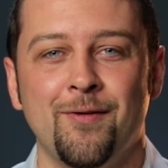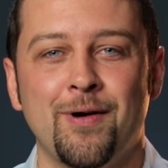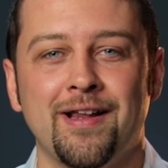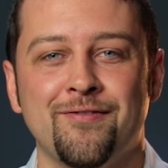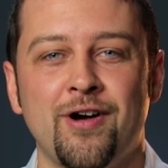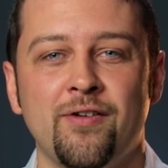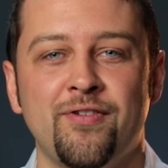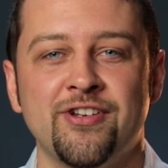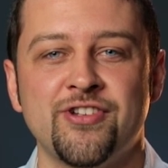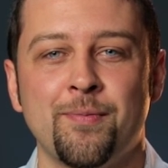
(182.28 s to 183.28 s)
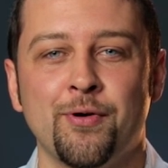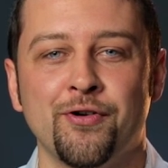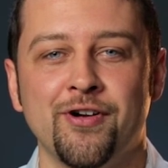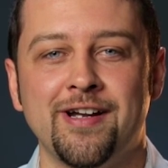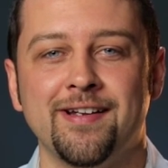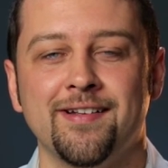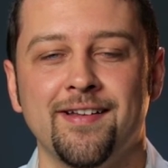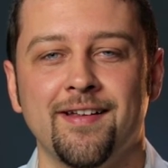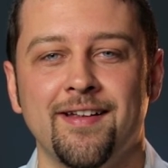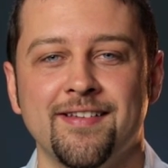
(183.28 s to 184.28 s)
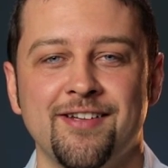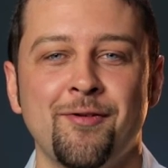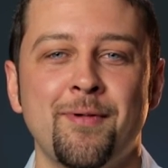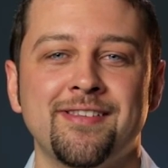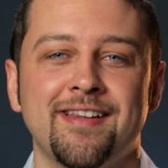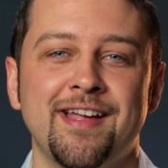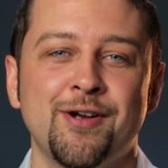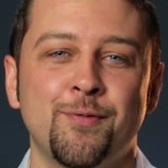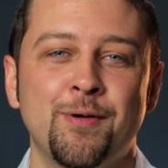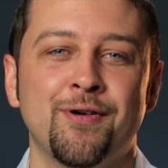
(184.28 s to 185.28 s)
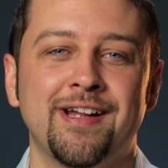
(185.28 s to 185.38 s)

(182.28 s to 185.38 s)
while Yvonne finished up her degree. Several months later, we were